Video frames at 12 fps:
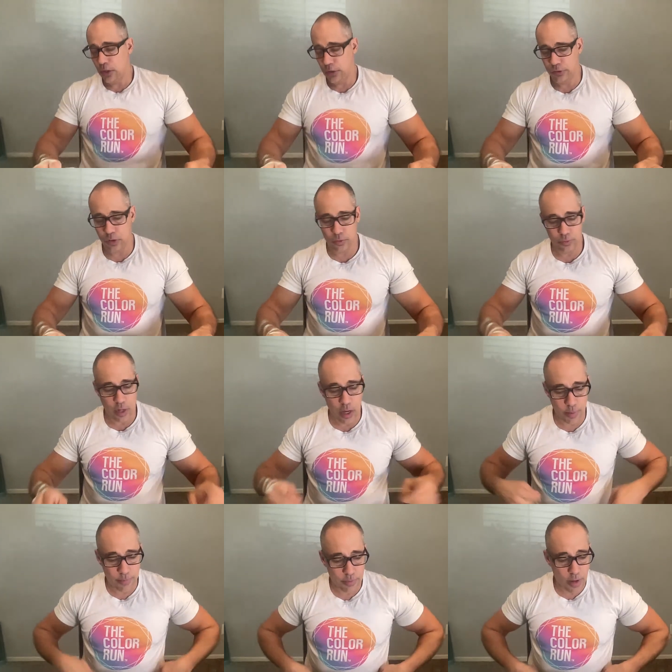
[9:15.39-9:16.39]
So
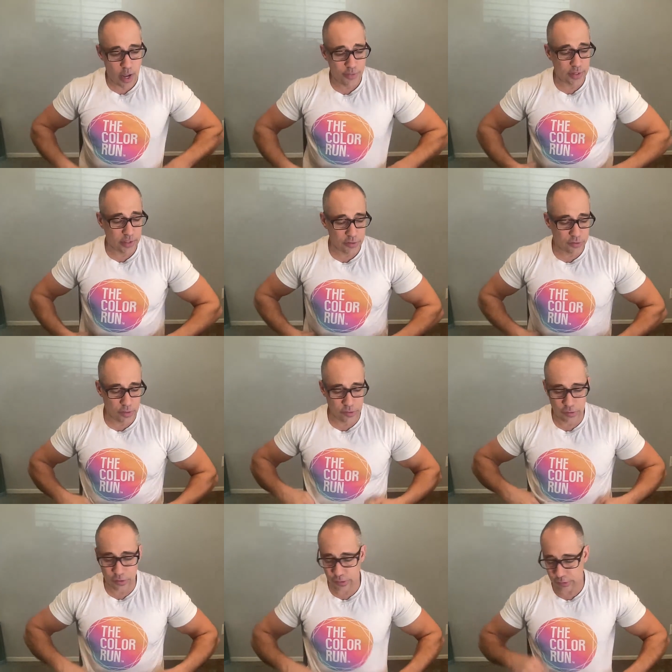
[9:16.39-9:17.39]
I think it's
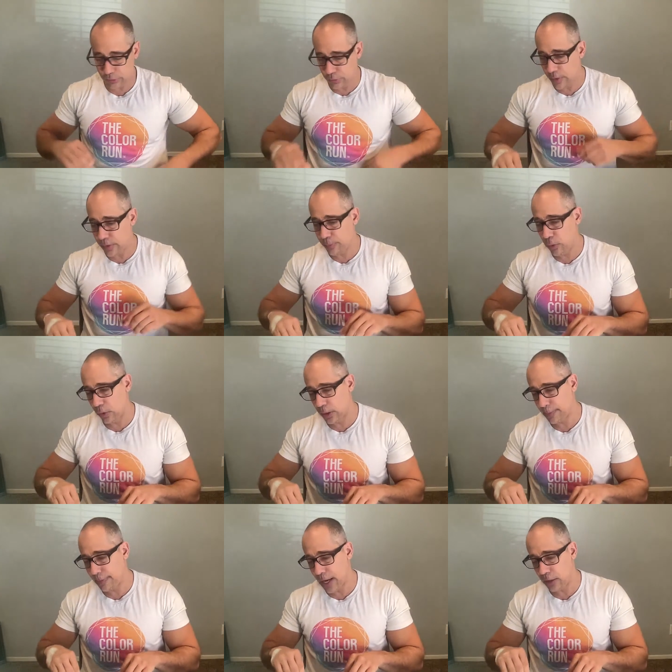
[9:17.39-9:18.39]
a great
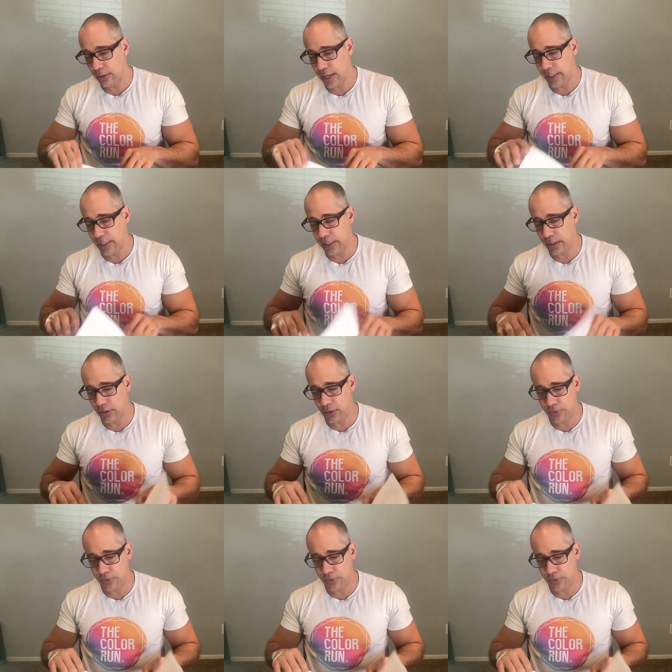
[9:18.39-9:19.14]
report outlining